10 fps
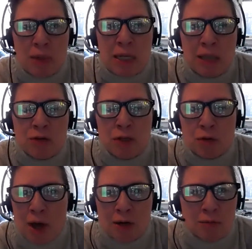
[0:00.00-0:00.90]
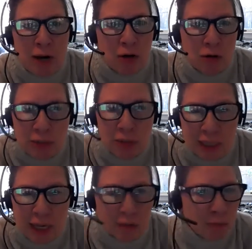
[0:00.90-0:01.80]
I mean, either you got it right or you
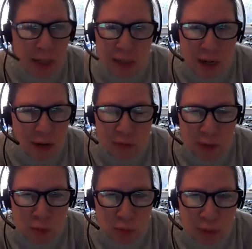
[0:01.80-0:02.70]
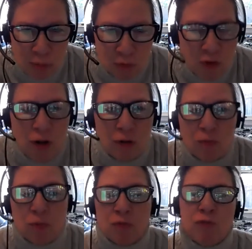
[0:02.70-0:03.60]
didn't get it right, and none of the rest would fall
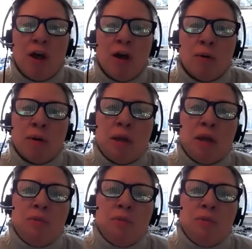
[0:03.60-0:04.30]
would flow.